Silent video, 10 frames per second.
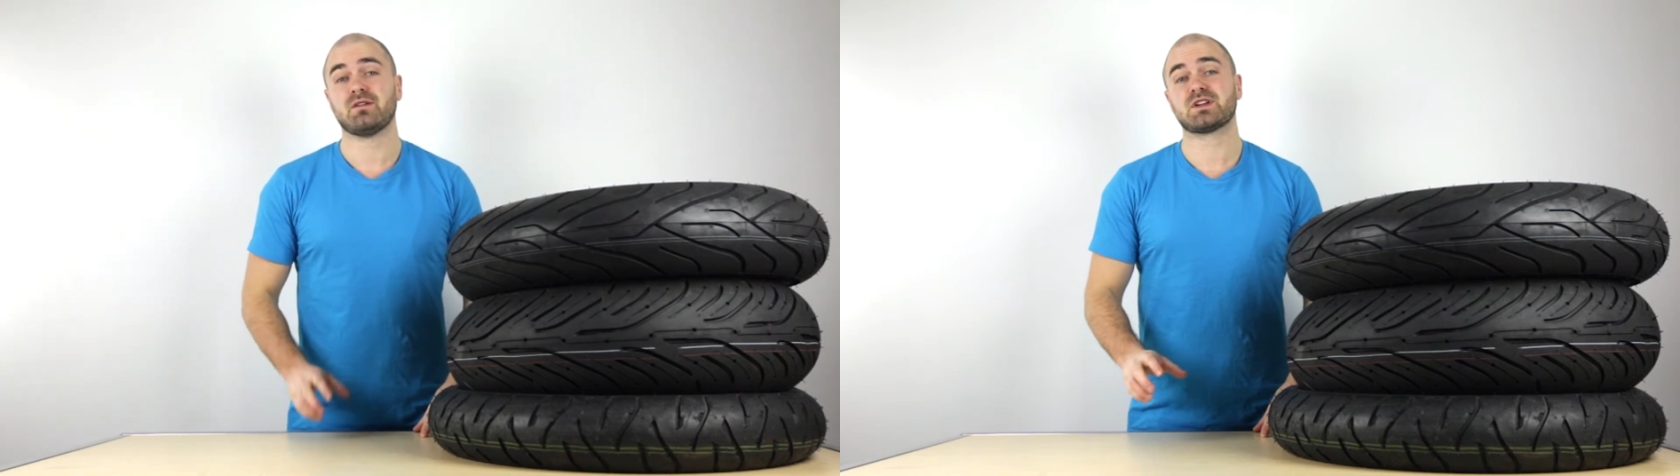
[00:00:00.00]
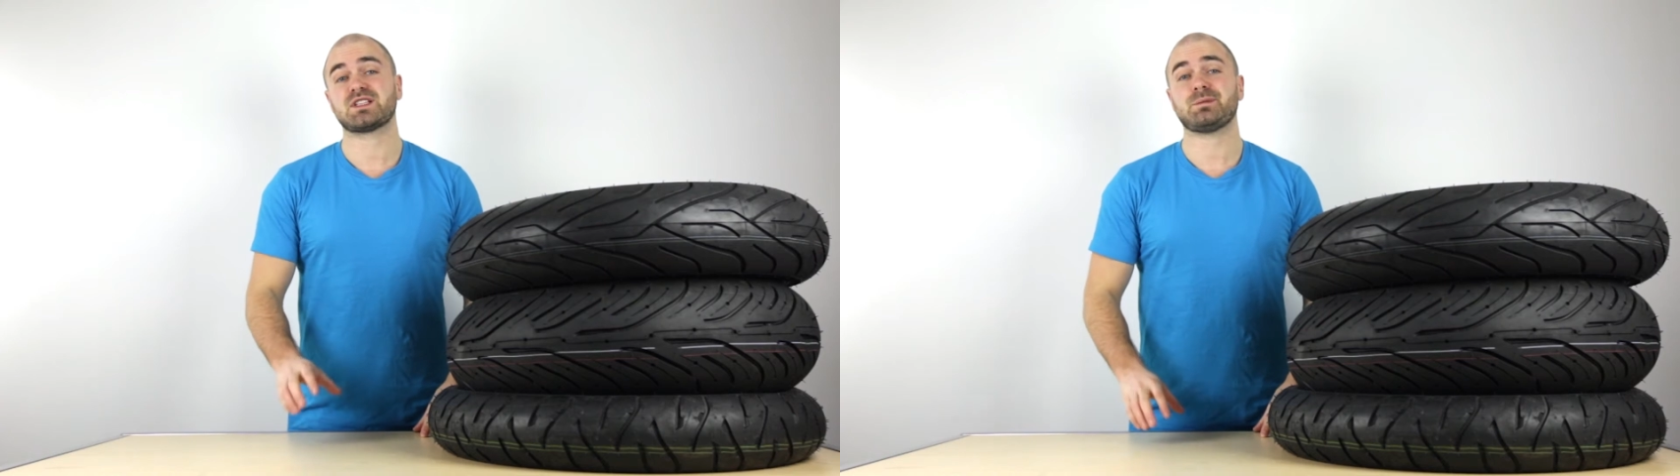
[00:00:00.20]

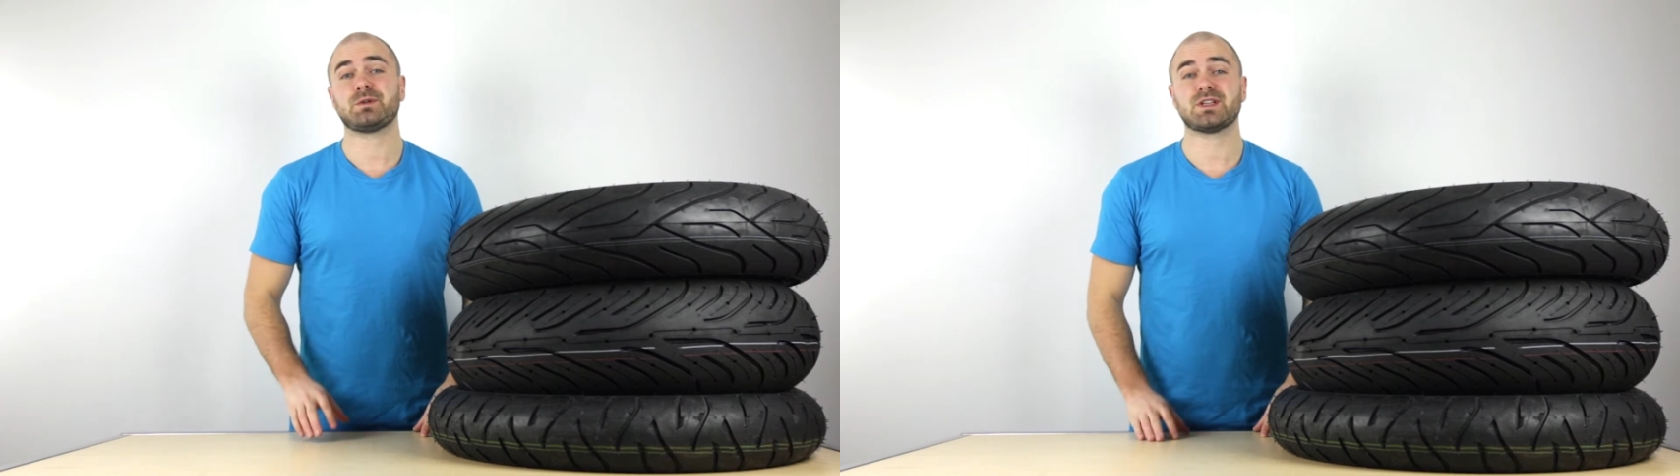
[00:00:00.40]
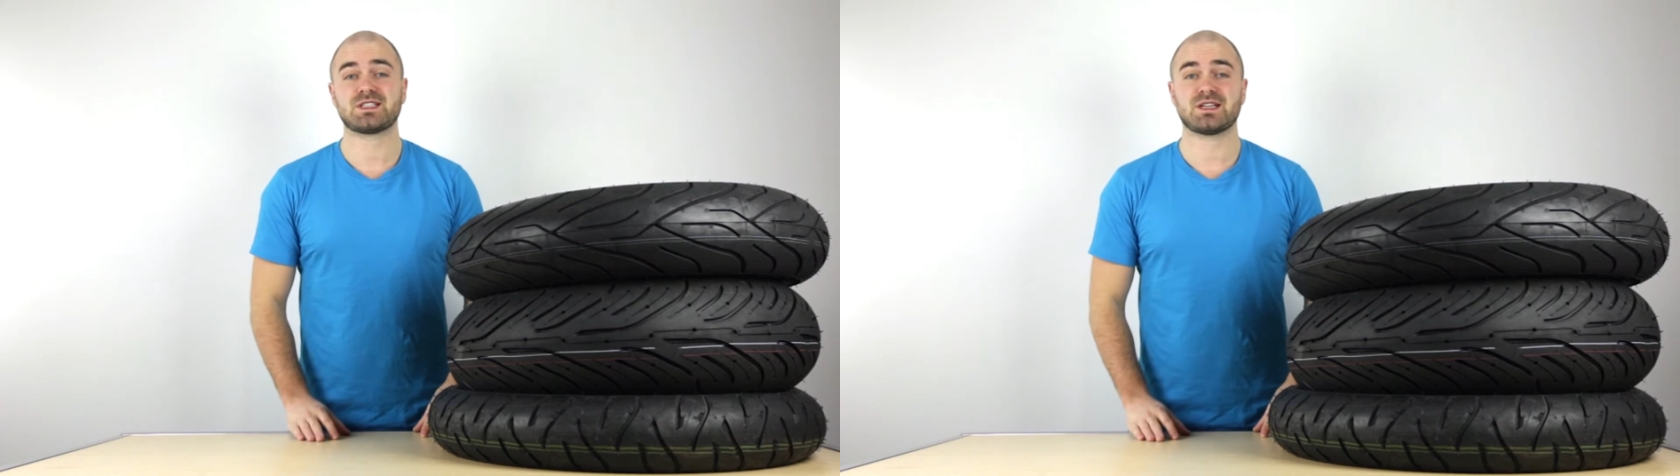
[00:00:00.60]
For
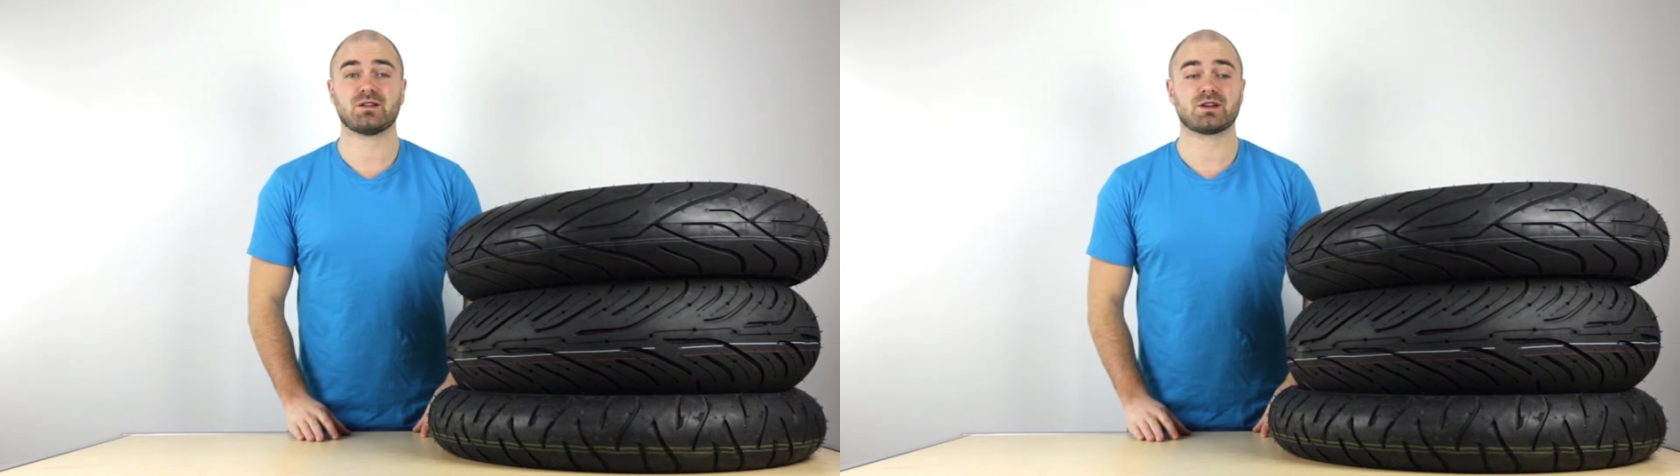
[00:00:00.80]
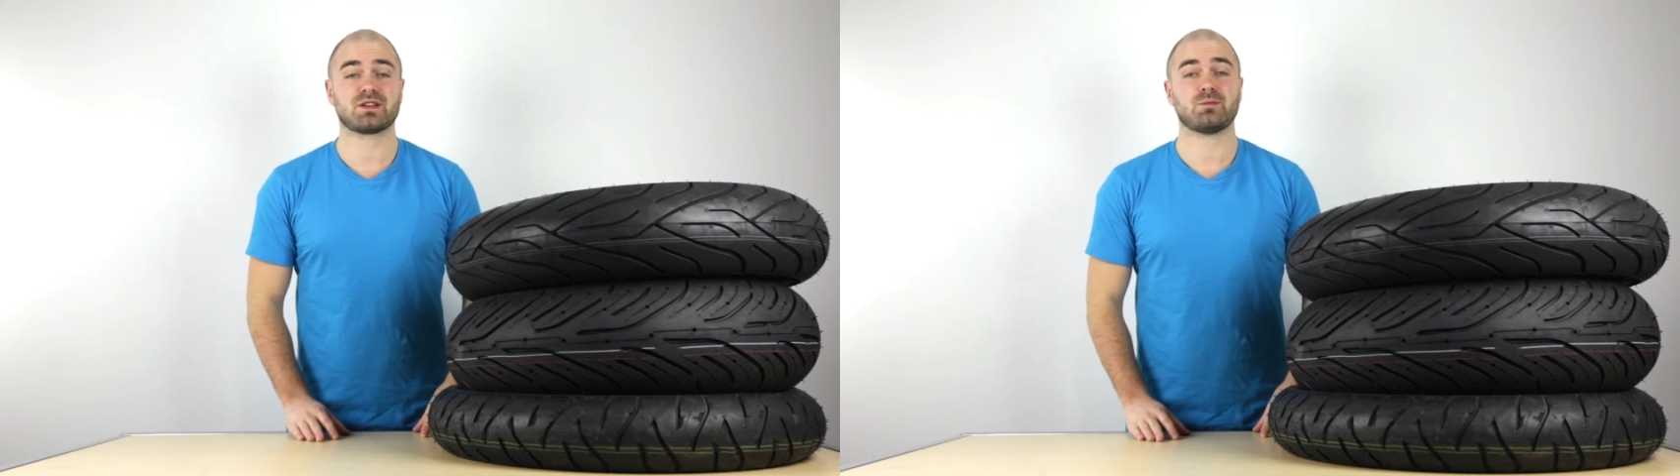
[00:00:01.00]
example, let's take a
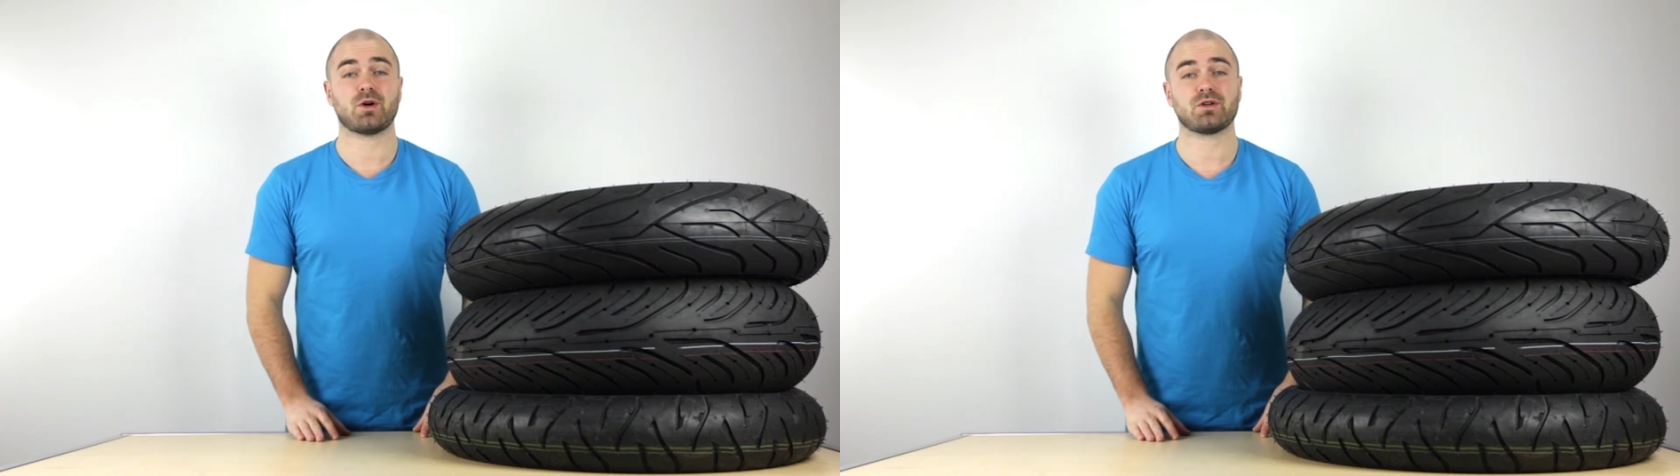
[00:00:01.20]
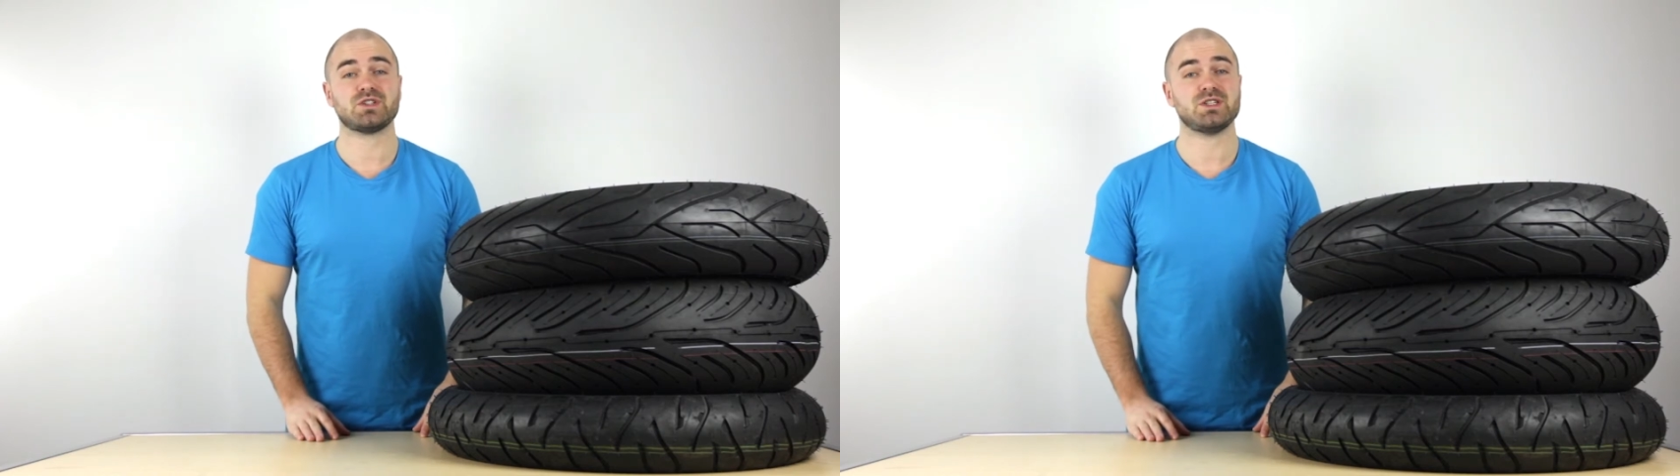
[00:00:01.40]
look at the
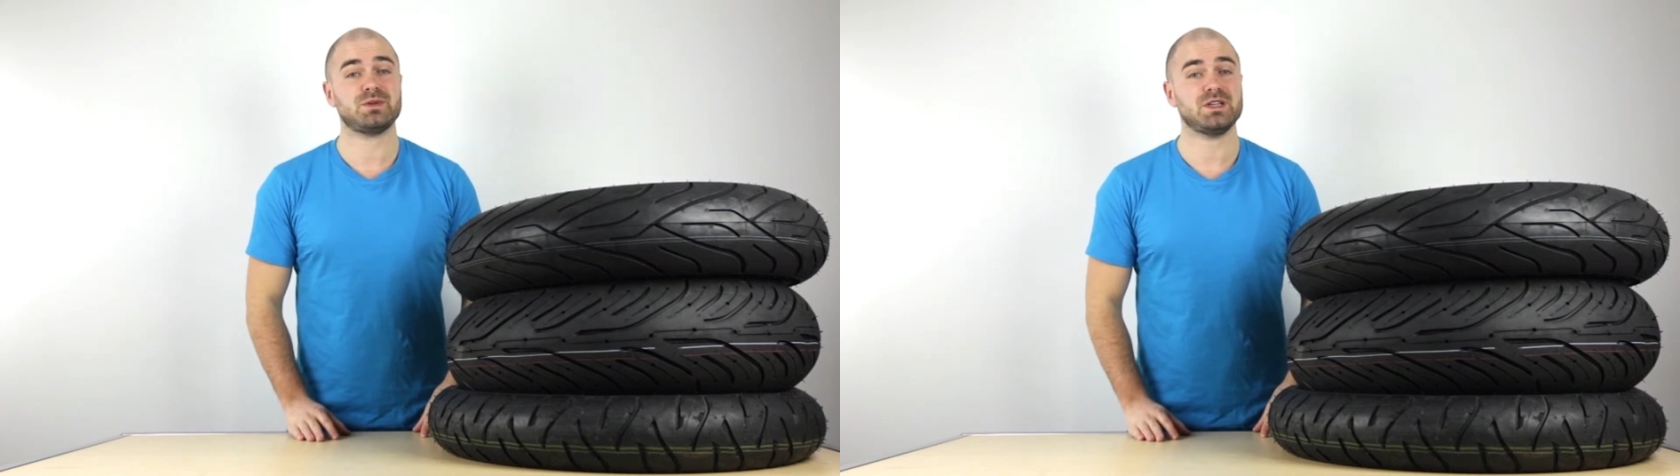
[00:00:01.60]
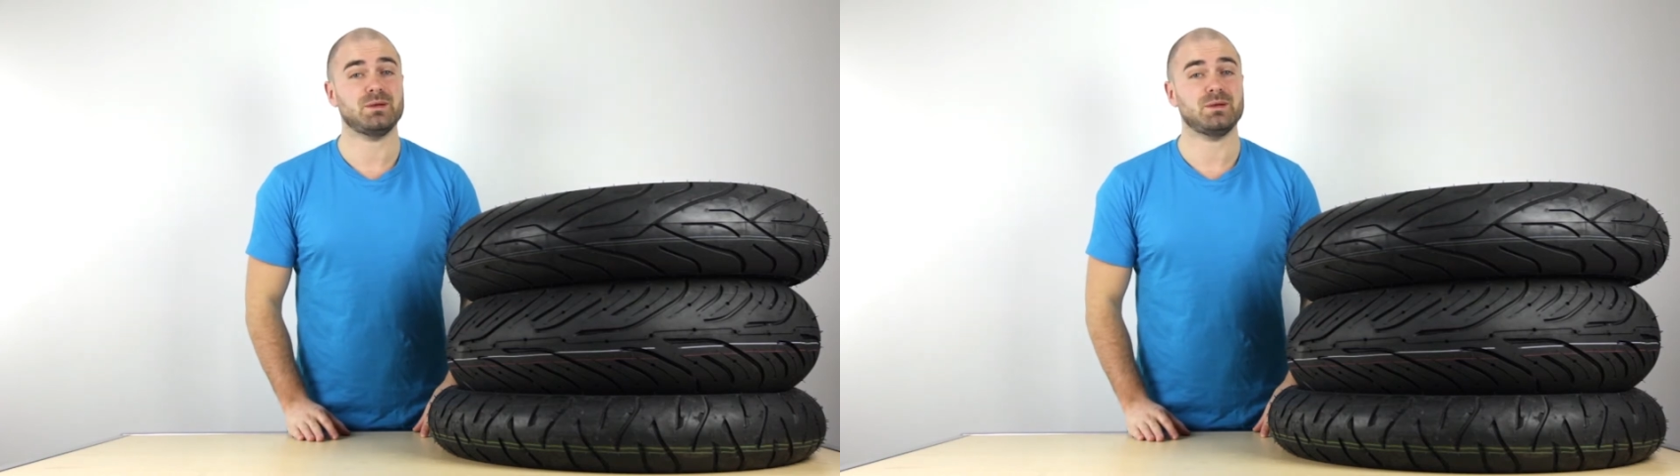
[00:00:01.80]
MotoGP.